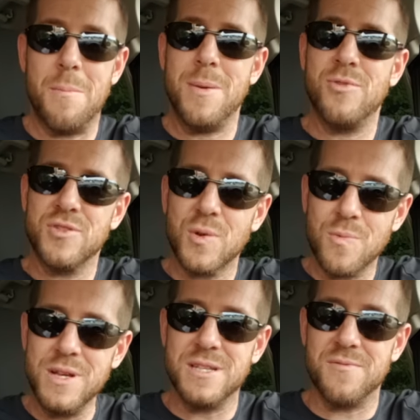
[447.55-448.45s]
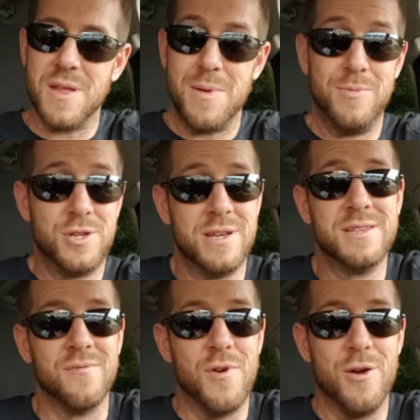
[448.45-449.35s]
Maybe there's a reason for that. Maybe she
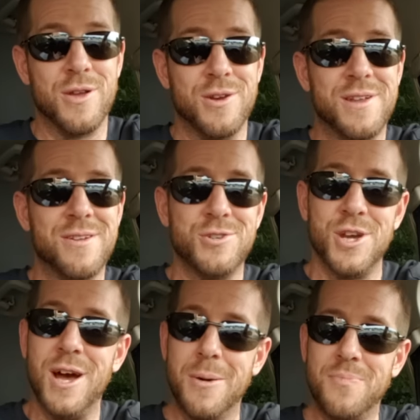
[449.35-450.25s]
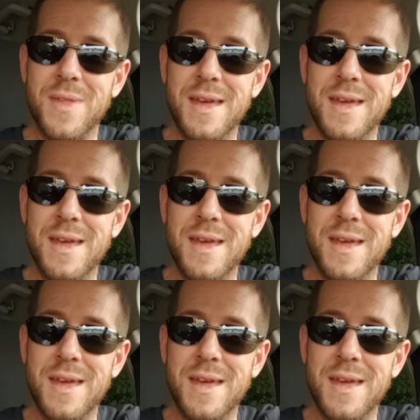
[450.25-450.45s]
isn't very good at her job.